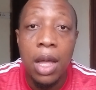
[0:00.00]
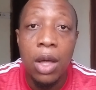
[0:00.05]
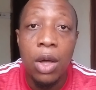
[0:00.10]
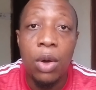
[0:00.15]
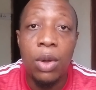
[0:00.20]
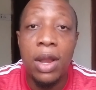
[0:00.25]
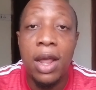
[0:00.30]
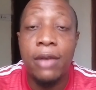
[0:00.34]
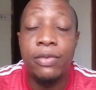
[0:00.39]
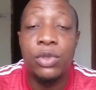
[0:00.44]

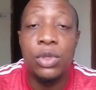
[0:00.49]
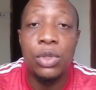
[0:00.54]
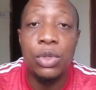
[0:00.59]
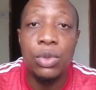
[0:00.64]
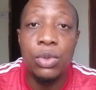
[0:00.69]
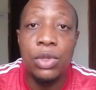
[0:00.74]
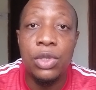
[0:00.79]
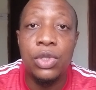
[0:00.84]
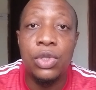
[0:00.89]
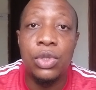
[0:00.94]
All I have to
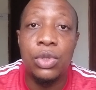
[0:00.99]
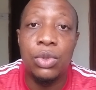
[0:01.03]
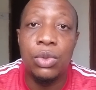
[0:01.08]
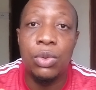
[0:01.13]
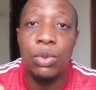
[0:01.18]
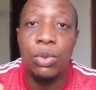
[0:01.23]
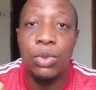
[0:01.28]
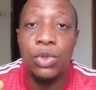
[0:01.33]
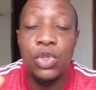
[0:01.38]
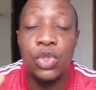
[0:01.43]
do is
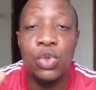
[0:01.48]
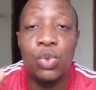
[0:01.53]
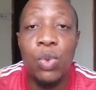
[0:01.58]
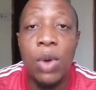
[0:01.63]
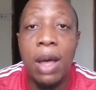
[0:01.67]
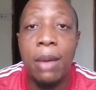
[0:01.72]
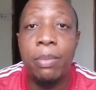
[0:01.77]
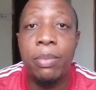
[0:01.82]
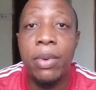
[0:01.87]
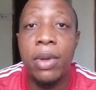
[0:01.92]
to
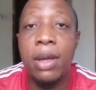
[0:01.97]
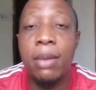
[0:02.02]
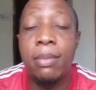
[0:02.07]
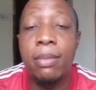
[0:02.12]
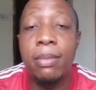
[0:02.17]
swap